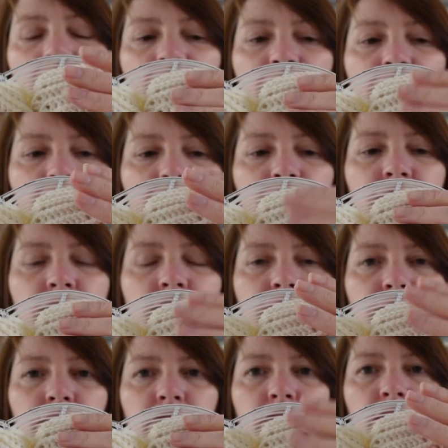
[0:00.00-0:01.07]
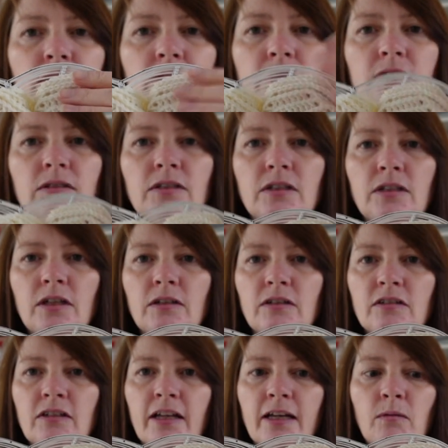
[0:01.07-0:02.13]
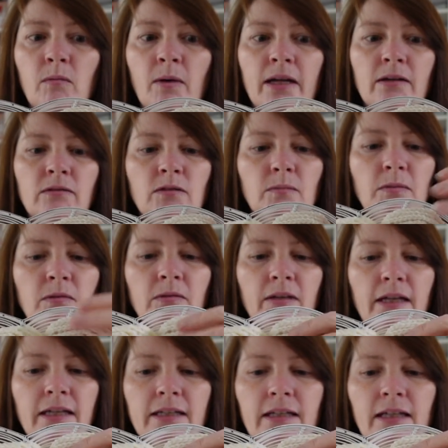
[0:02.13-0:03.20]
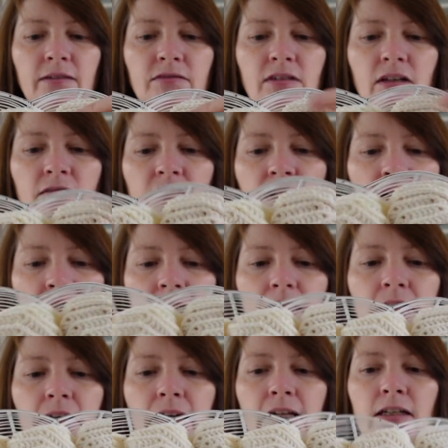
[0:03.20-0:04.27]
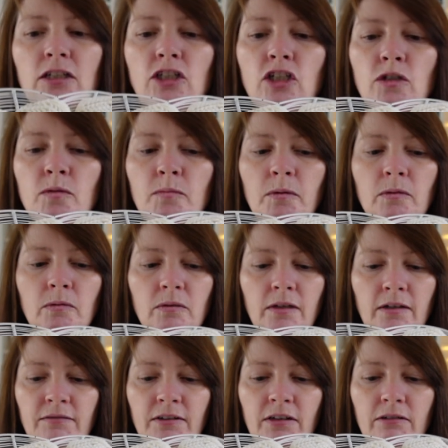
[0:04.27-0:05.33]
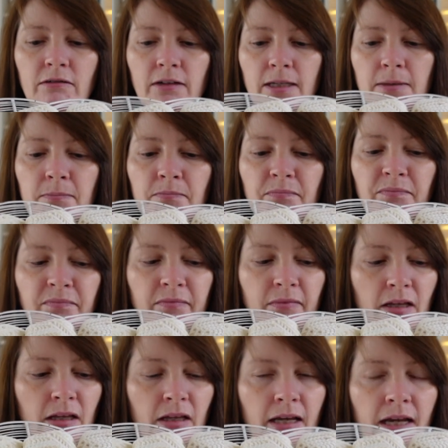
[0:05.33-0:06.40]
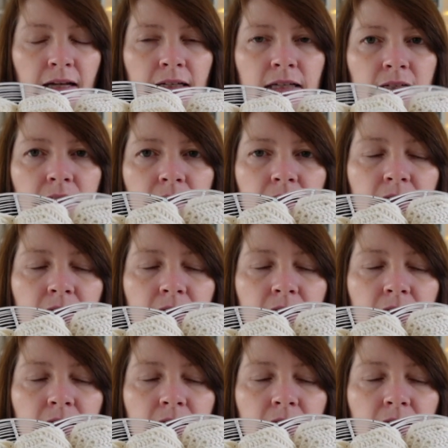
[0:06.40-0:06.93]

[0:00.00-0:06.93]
of, you know, just like a wound ball that I had left over, and then I had a new ball of a cream, and it